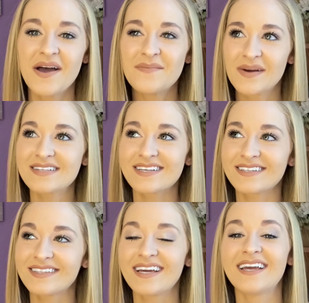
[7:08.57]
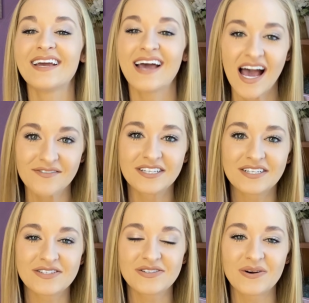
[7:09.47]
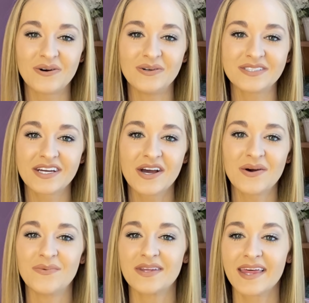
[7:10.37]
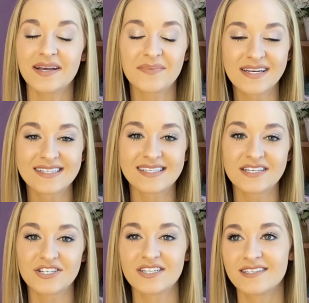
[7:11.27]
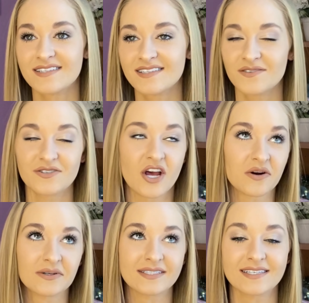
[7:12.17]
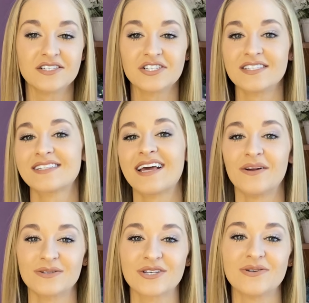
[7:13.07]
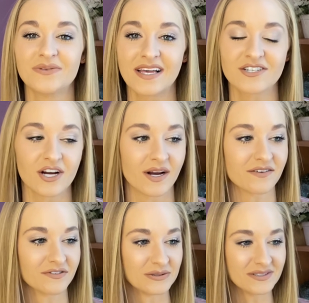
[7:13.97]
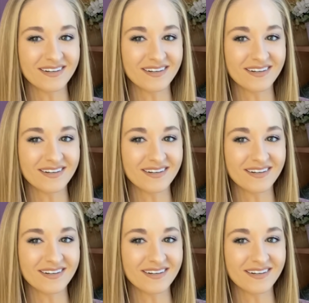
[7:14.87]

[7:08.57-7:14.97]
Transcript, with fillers: basically having to consult with like big decisions, general decisions, and also like sharing food.